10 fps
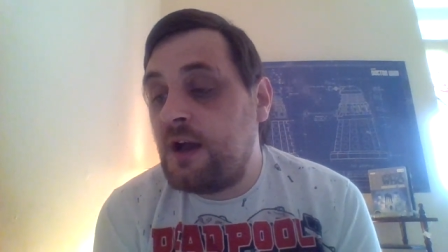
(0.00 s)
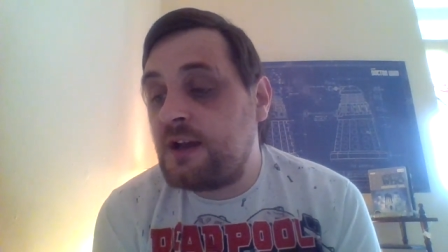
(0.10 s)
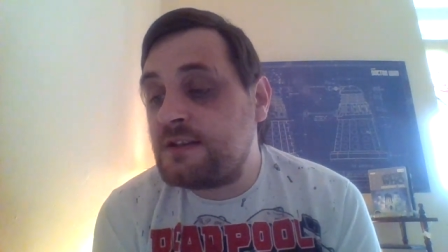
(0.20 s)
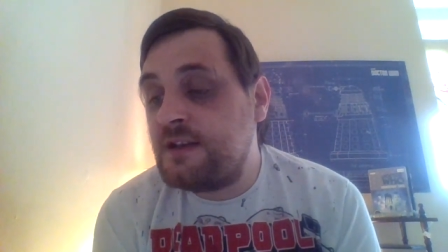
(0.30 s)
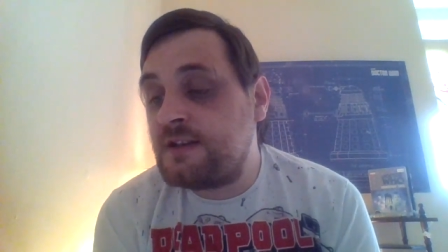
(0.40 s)

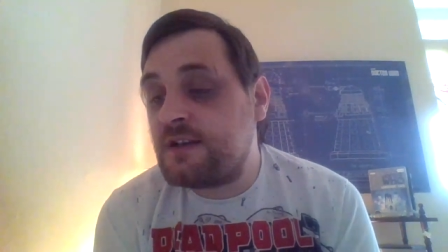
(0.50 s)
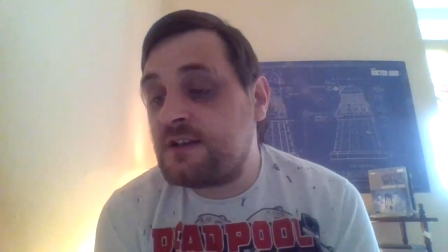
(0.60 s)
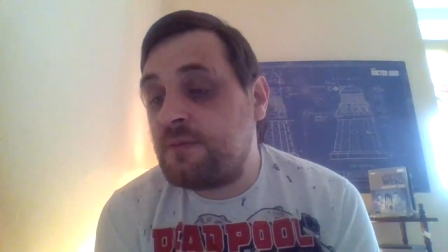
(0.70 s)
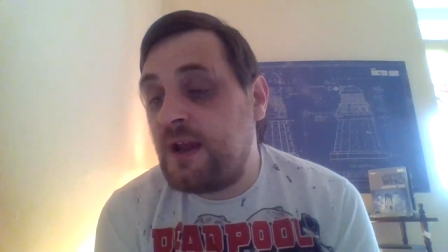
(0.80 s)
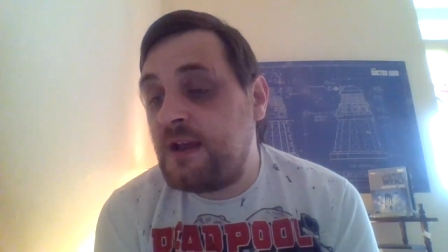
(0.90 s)
As Dicks
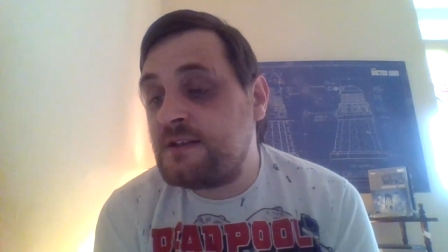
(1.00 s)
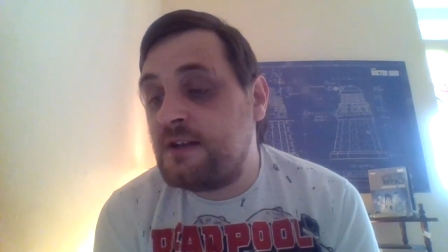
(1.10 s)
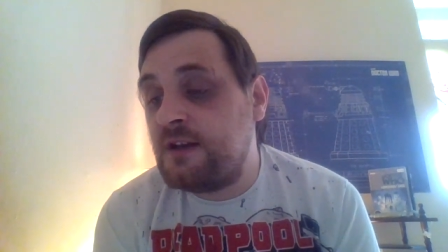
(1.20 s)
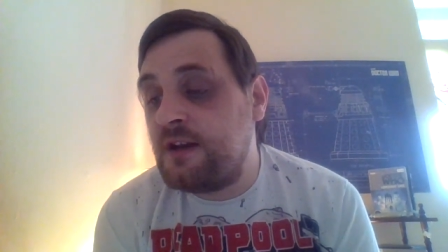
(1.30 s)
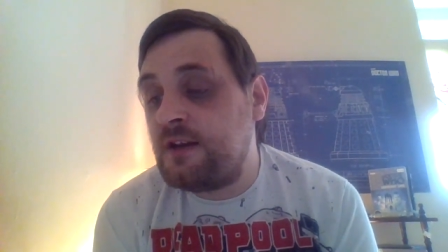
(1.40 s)
explains
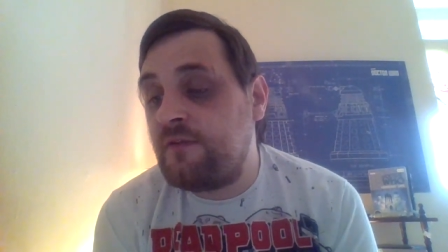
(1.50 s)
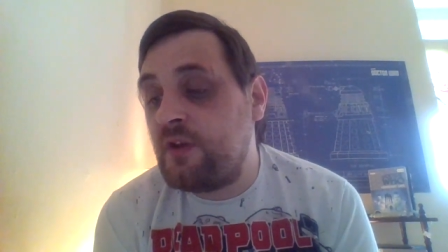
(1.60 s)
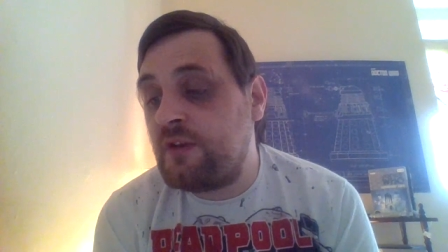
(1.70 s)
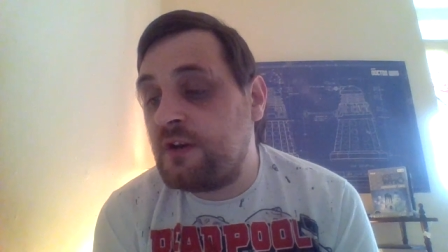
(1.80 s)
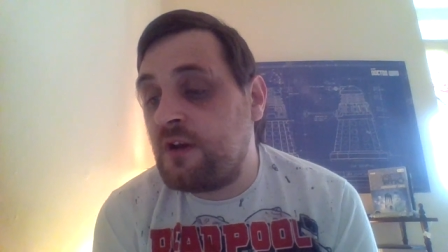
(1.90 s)
in an
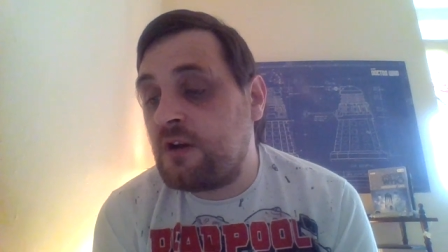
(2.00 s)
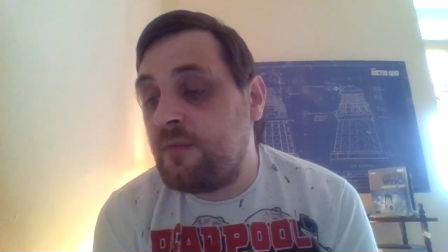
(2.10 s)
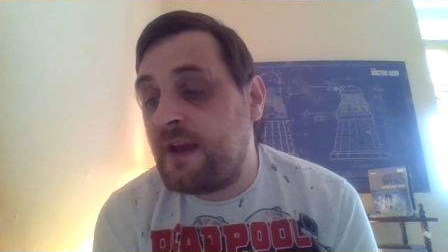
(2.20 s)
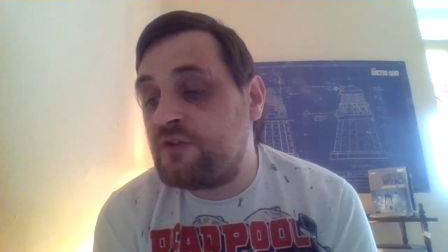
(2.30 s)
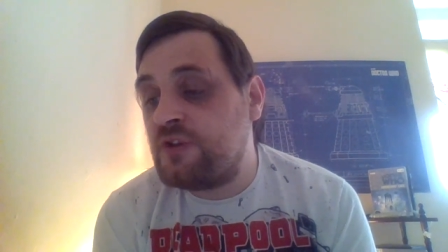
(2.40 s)
interview in a
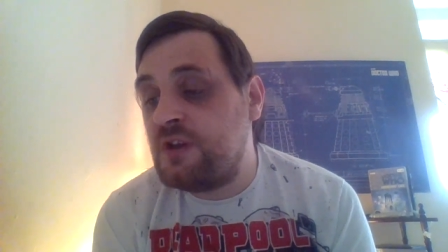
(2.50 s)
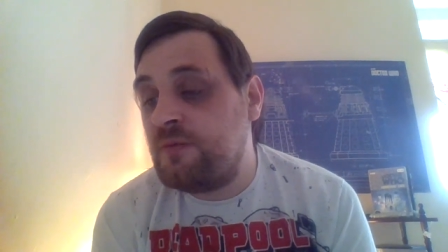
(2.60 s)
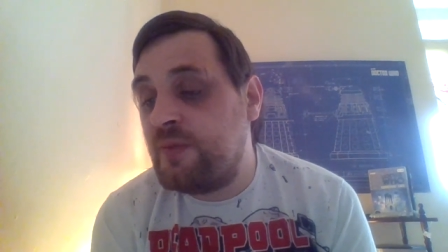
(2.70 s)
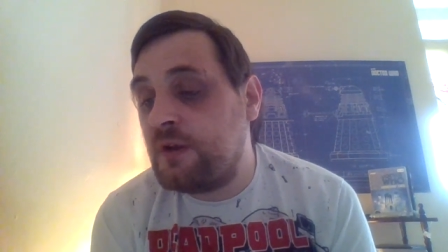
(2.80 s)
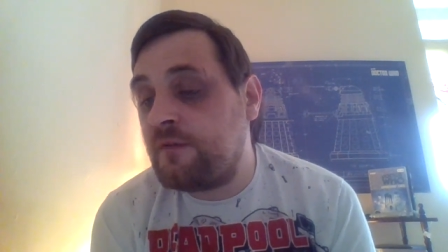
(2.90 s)
documentary
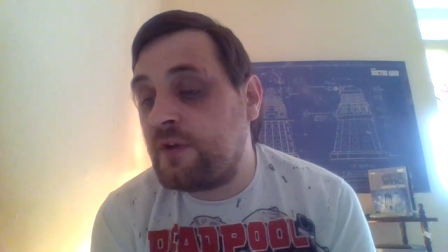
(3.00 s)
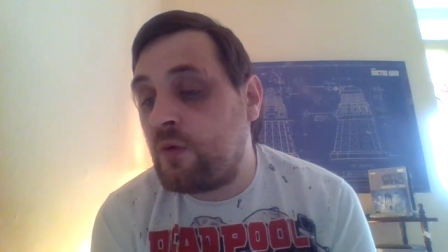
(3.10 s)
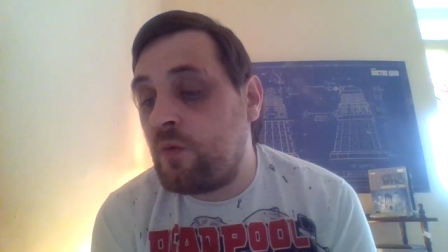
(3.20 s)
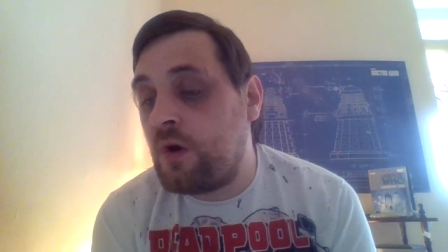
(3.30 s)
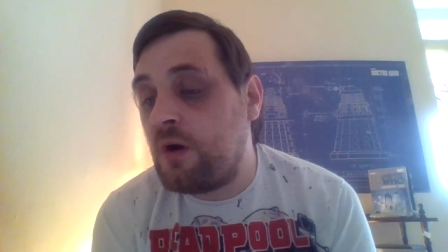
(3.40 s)
built for
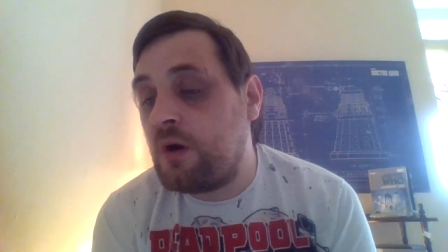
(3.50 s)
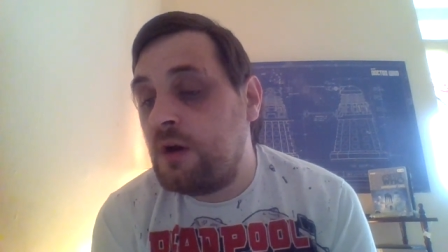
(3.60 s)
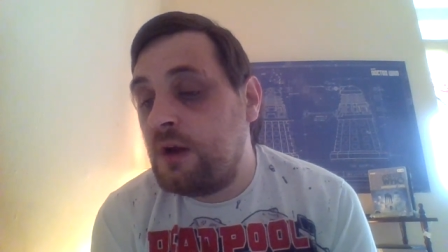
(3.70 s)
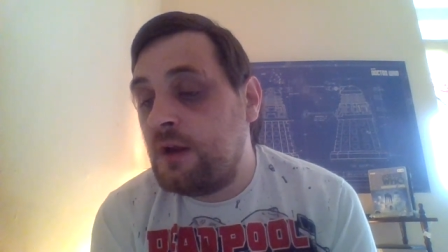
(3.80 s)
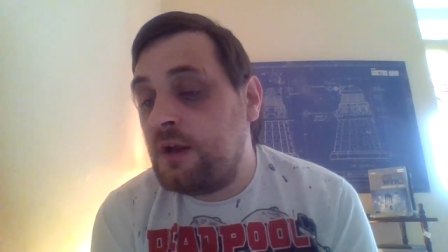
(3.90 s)
the war,